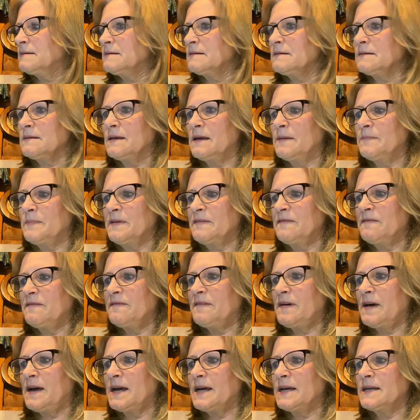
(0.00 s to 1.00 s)
Let me
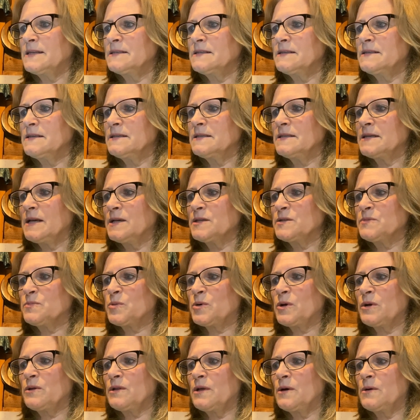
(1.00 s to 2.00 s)
find, this has
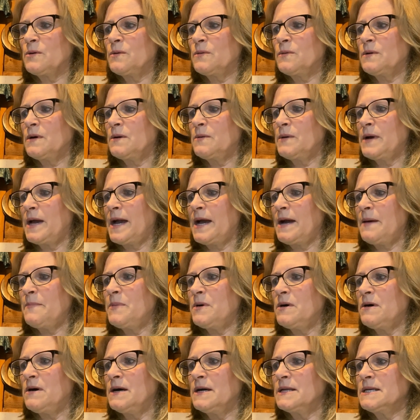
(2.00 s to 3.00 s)
Proloquo
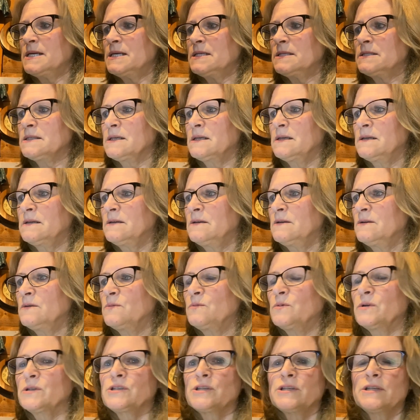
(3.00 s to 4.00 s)
app on it,
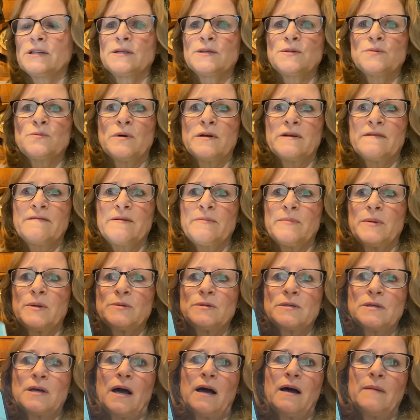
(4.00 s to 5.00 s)
which is one of the
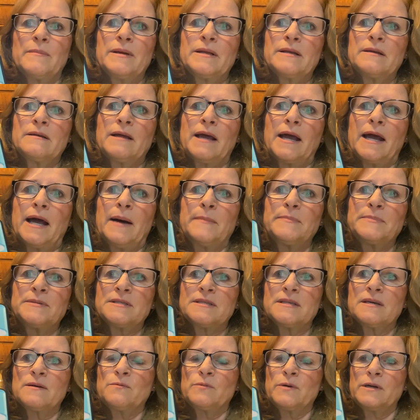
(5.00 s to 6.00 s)
most common
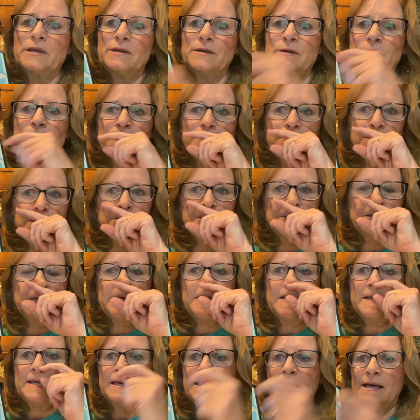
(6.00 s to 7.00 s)
apps that we use.
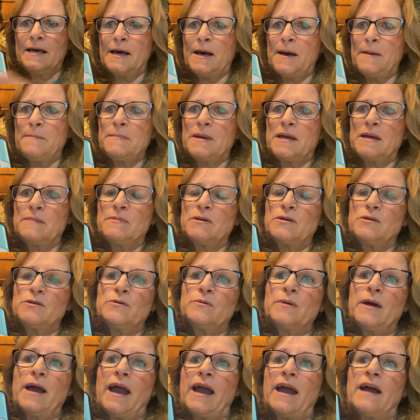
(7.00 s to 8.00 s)
Maybe
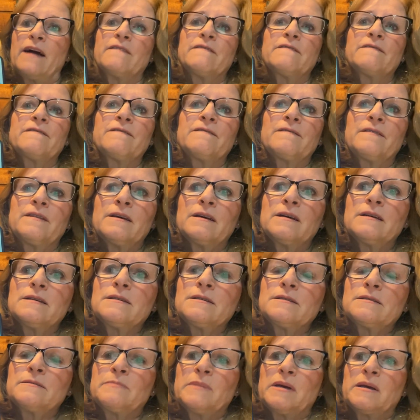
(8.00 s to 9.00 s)
you have
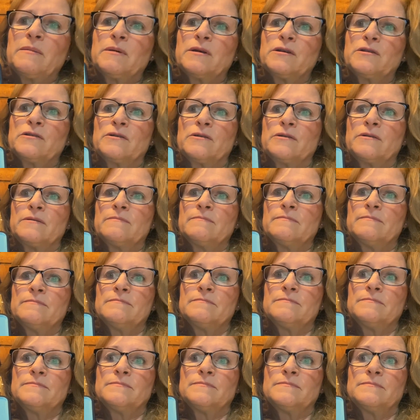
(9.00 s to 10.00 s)
this, maybe you're
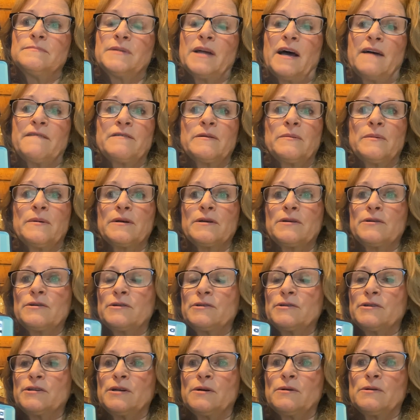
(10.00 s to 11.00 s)
not familiar,
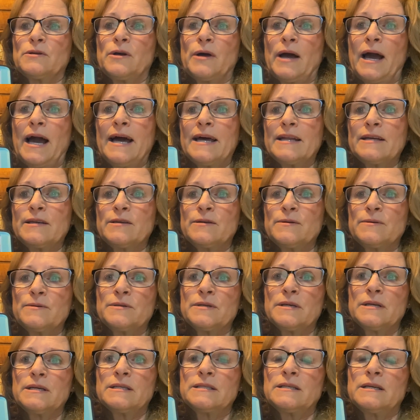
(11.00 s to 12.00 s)
you don't know how to use
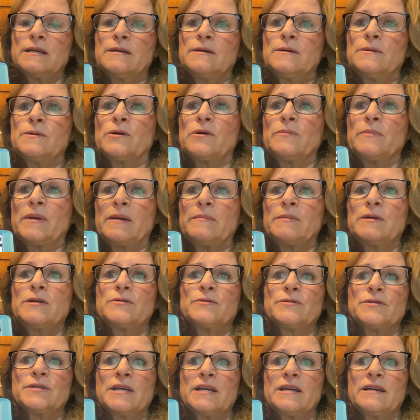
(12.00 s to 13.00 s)
it, or maybe
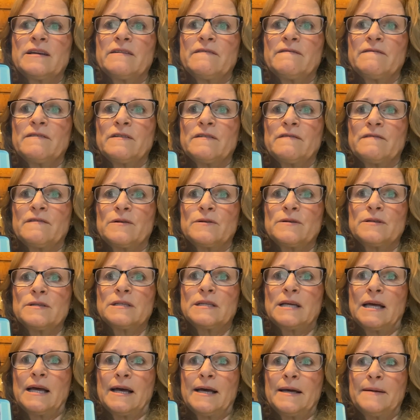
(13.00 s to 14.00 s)
you're seeing it for the first
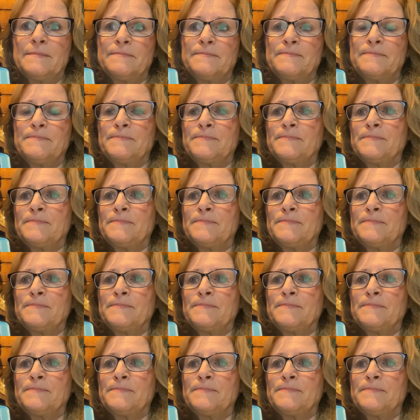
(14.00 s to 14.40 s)
time.